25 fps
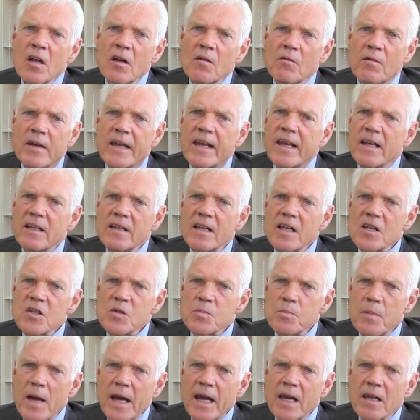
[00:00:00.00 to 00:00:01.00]
we can
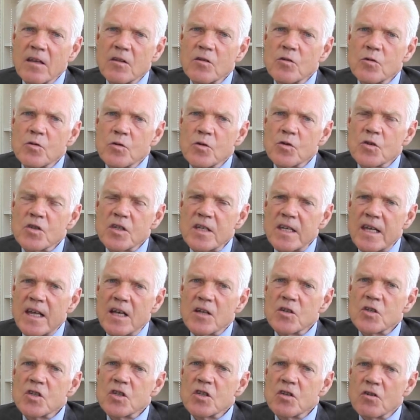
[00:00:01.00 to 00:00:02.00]
expect to see
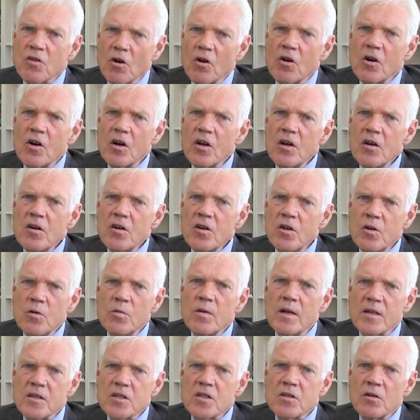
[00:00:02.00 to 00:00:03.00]
a stronger
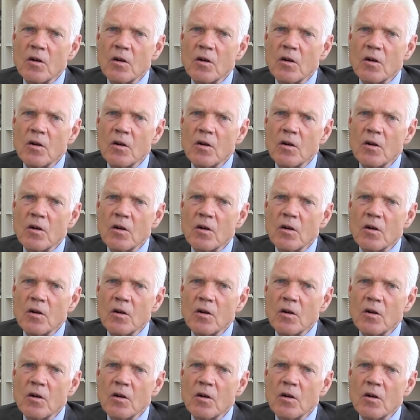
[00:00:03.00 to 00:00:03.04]
U.S.